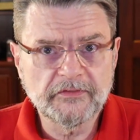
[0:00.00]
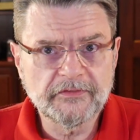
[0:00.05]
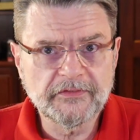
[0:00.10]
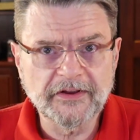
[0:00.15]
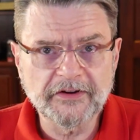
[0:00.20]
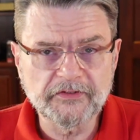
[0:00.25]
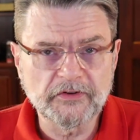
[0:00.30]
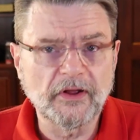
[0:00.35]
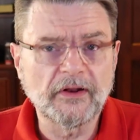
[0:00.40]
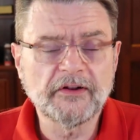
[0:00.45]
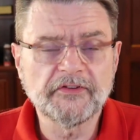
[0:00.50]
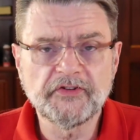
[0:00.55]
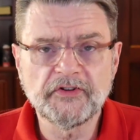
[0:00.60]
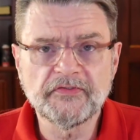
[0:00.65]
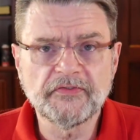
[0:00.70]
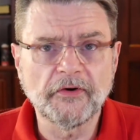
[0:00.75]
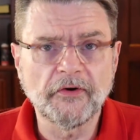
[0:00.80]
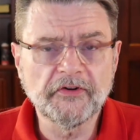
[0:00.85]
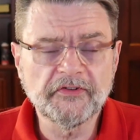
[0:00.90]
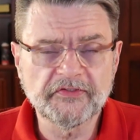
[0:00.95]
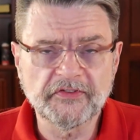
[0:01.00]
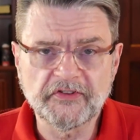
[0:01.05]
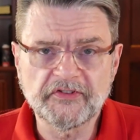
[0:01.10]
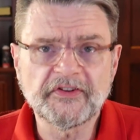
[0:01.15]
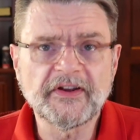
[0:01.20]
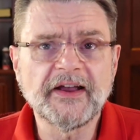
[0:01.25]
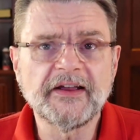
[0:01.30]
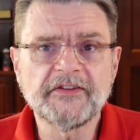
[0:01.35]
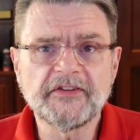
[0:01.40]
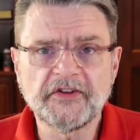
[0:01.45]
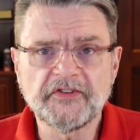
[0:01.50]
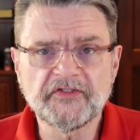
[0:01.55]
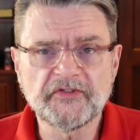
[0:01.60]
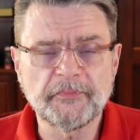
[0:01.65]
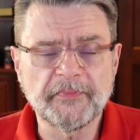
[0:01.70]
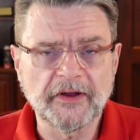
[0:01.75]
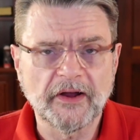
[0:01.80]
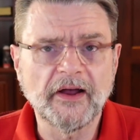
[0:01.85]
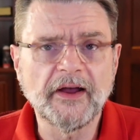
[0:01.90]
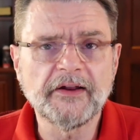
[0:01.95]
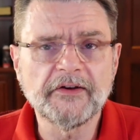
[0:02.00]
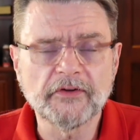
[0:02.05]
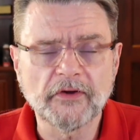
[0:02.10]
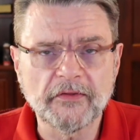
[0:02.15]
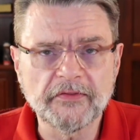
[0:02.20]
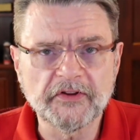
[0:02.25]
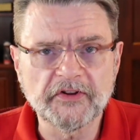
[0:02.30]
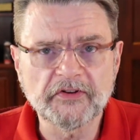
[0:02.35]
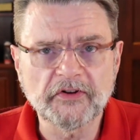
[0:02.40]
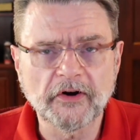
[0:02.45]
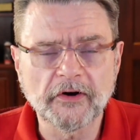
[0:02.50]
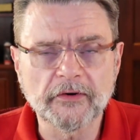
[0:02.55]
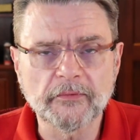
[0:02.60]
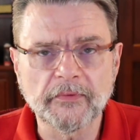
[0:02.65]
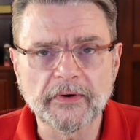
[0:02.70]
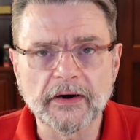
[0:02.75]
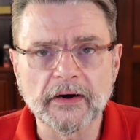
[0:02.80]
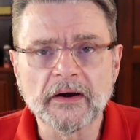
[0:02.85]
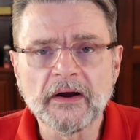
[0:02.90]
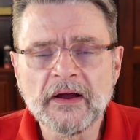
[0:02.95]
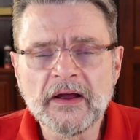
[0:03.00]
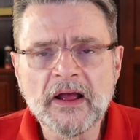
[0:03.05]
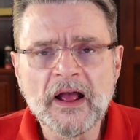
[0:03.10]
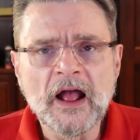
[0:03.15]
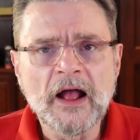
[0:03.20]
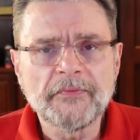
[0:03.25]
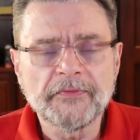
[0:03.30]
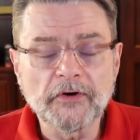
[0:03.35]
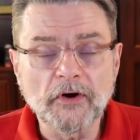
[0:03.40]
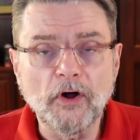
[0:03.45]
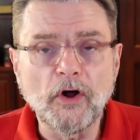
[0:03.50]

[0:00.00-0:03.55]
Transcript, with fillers: technology folks, the scientists behind all this hardware, they're